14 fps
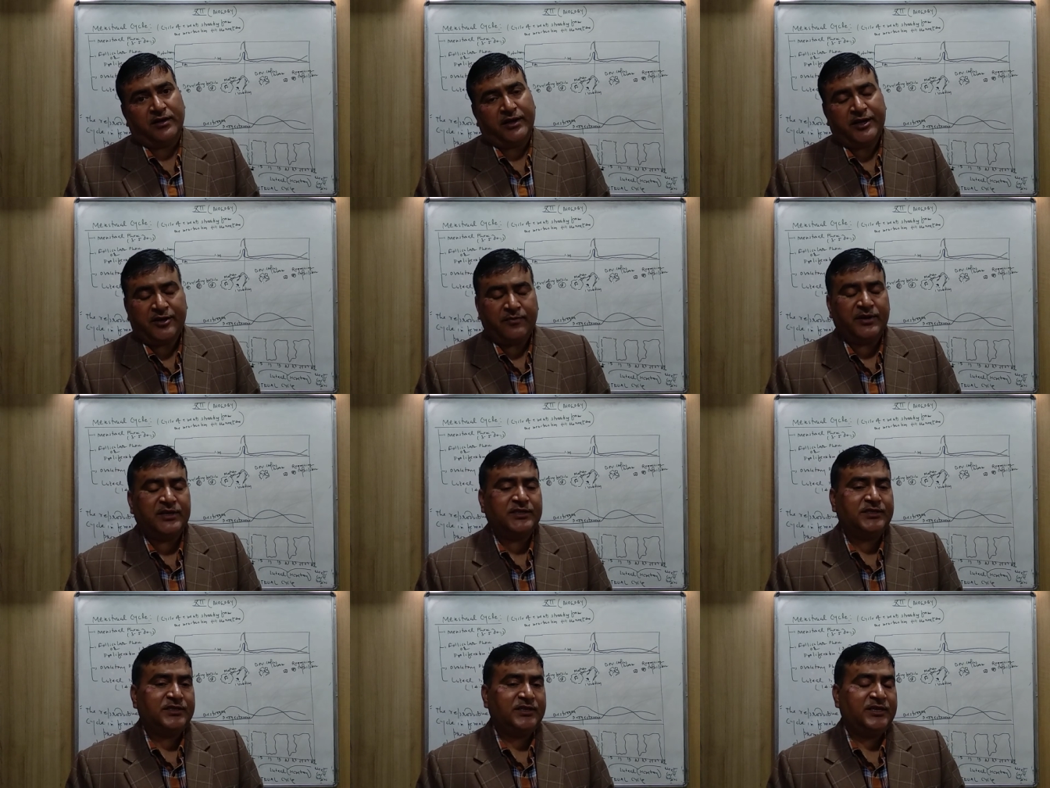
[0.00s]
It
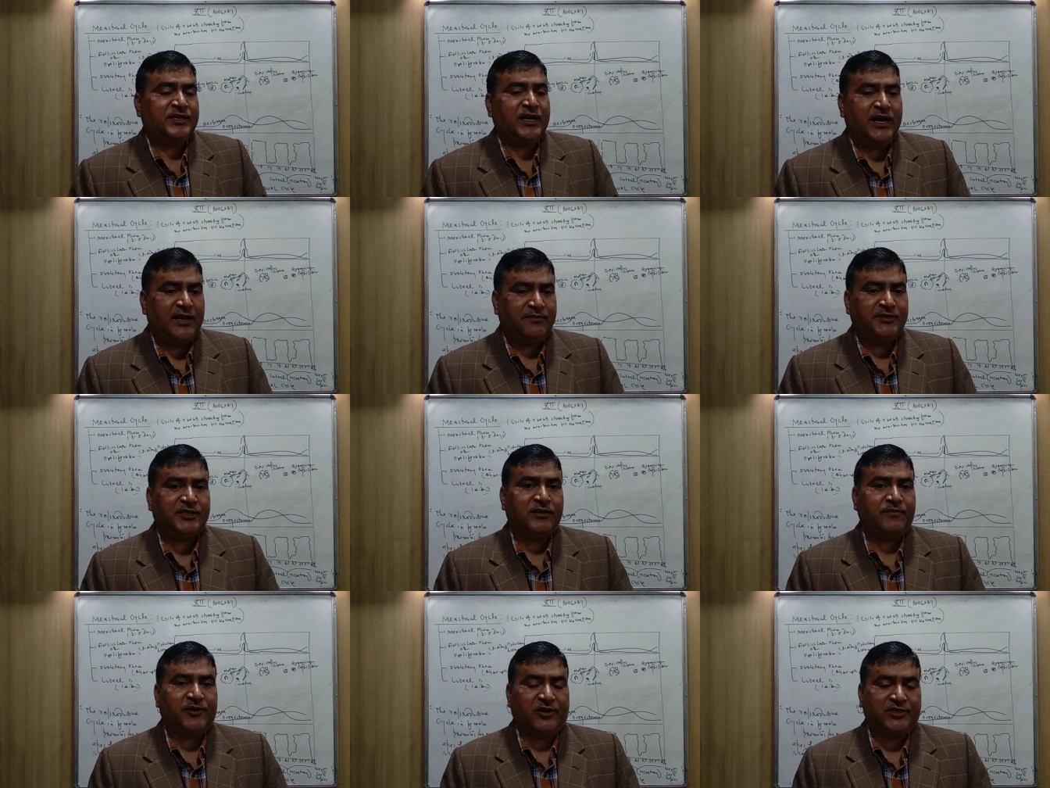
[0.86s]
means it helps in
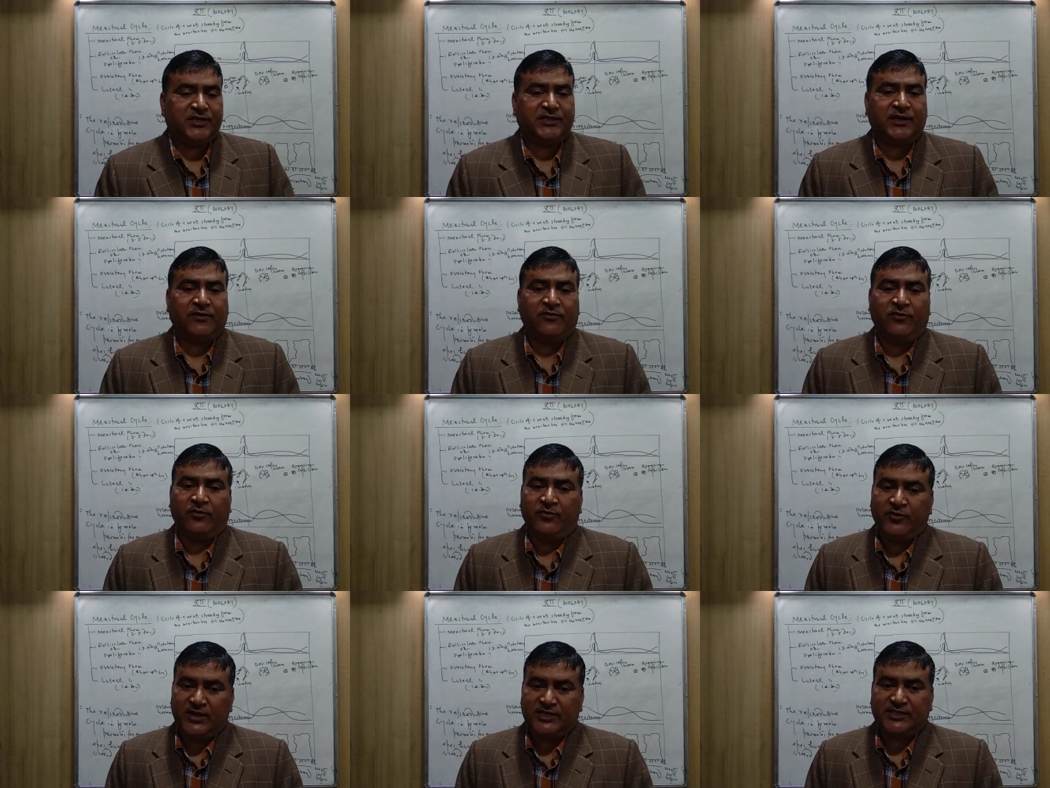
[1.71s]
the process of
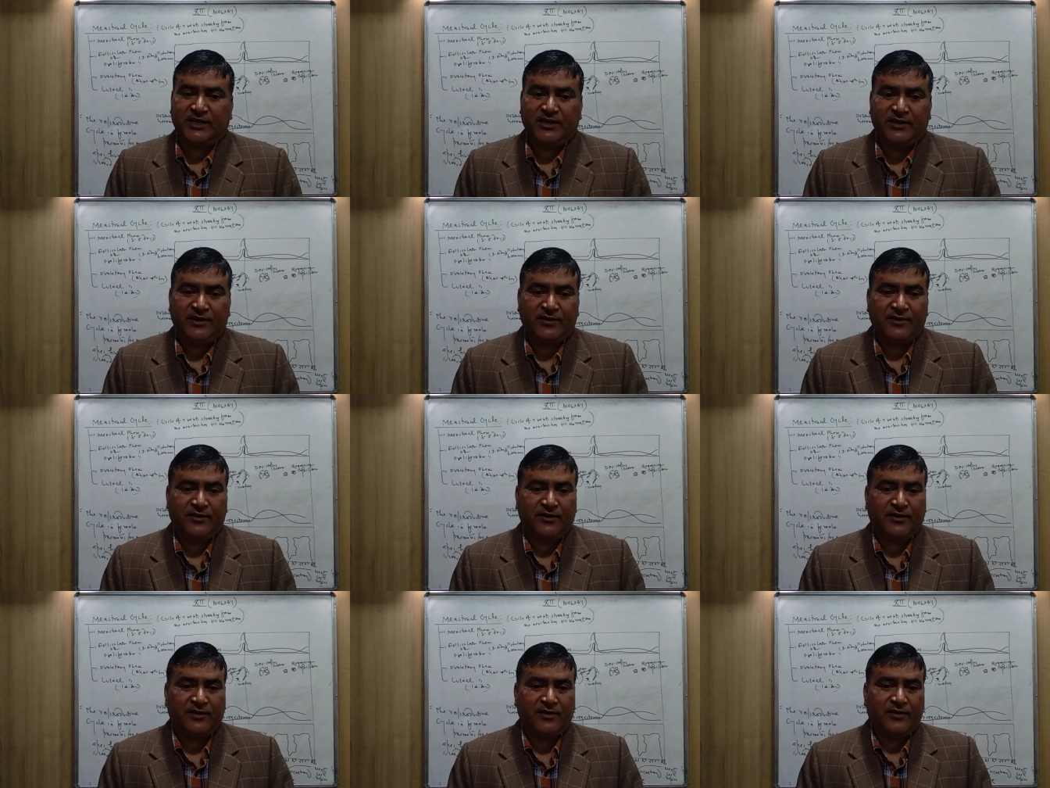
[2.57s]
ovulation.
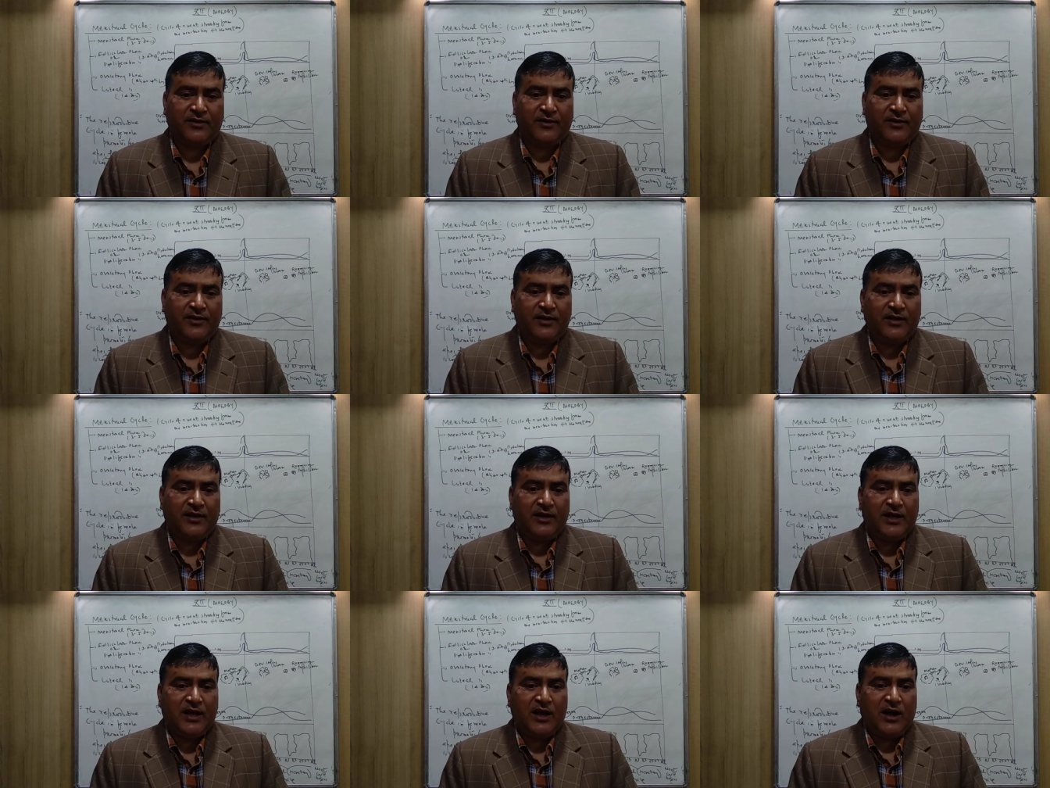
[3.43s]

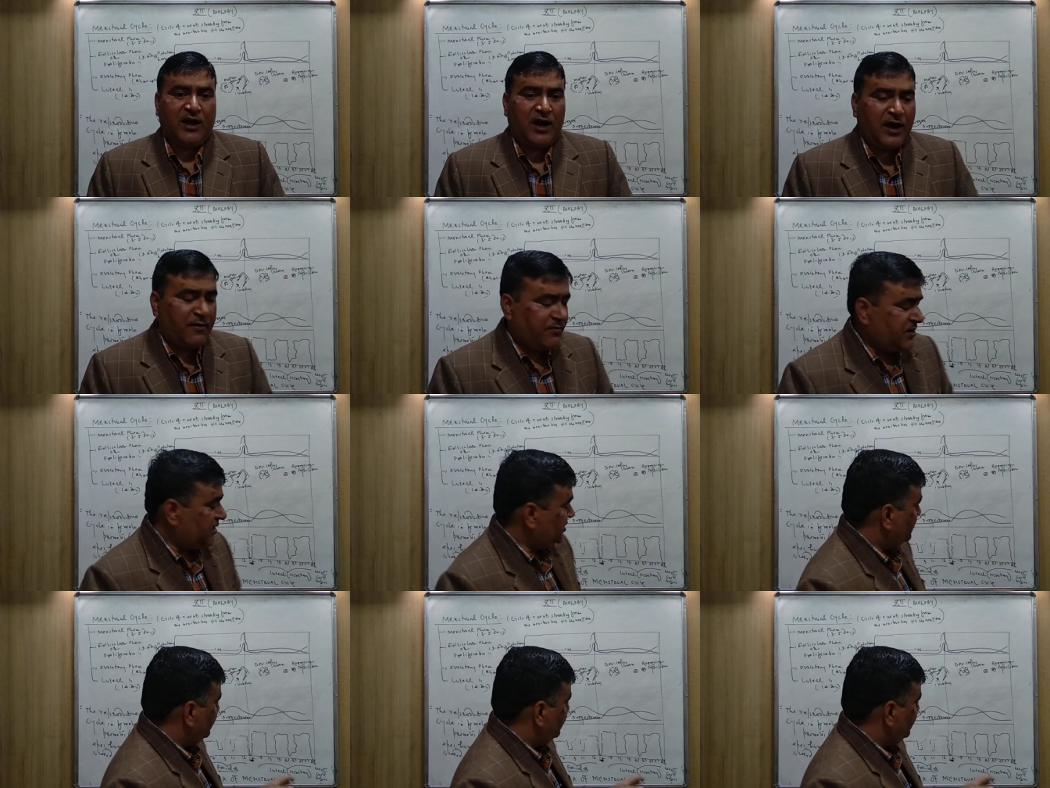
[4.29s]
After the